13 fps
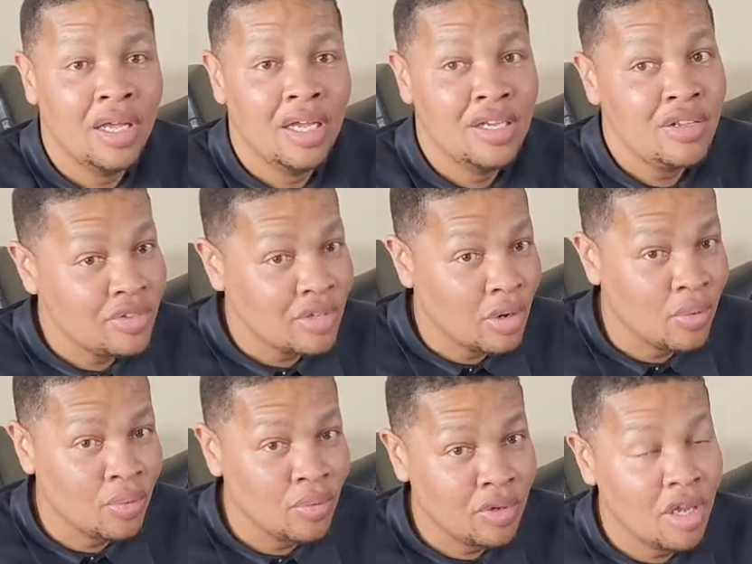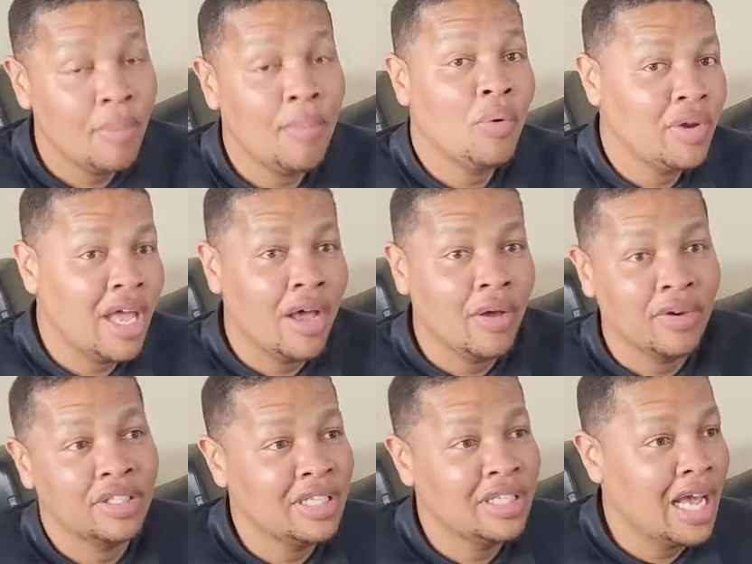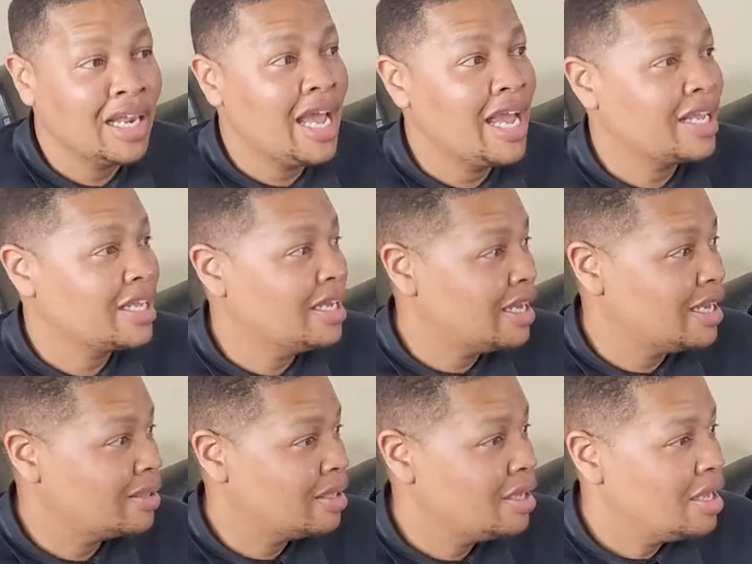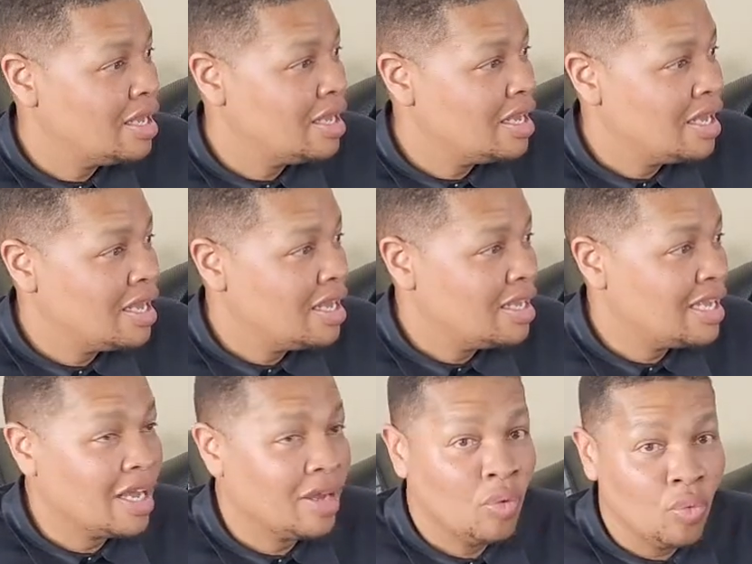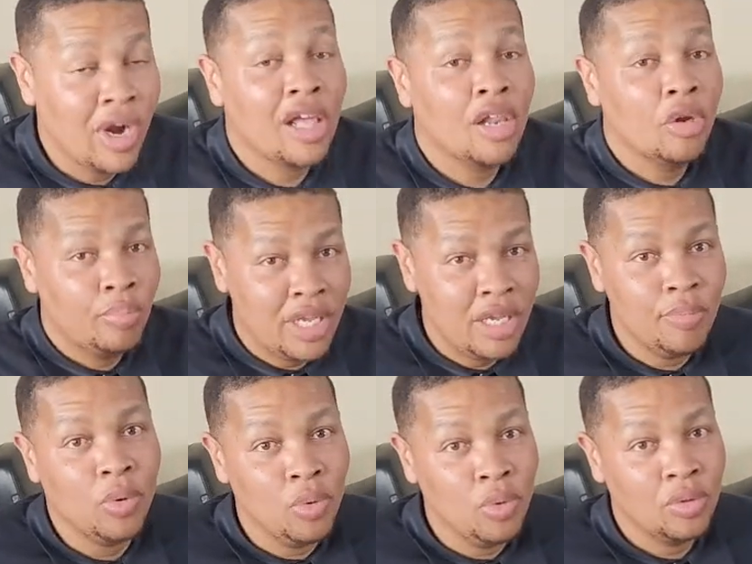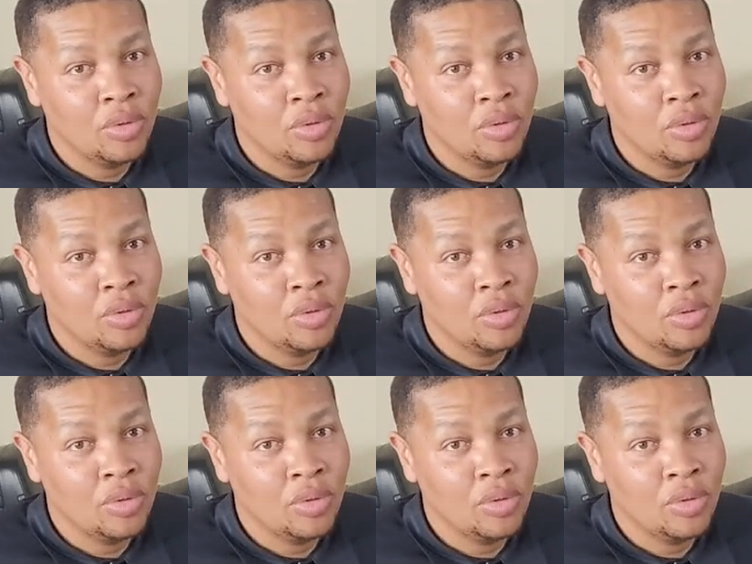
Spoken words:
So come on down. It's not like, regular people,